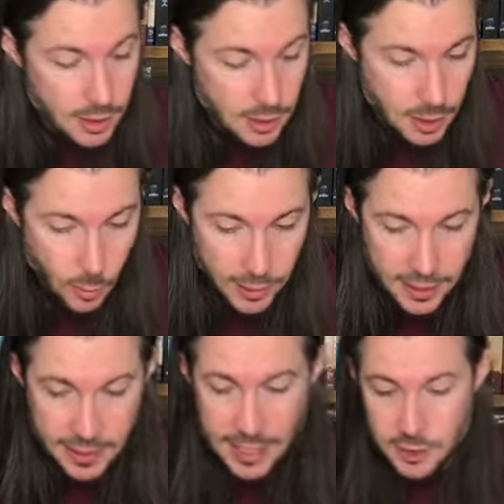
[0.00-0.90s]
or get a
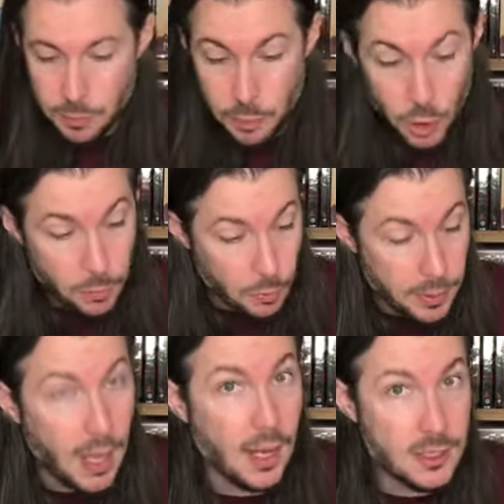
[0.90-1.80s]
case of purple
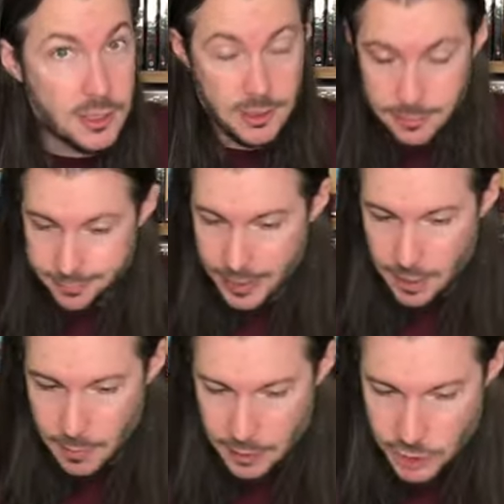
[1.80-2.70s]
pox. That'll
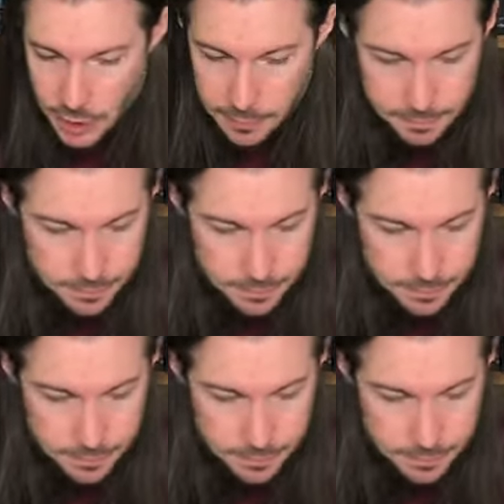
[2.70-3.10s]
mess you up.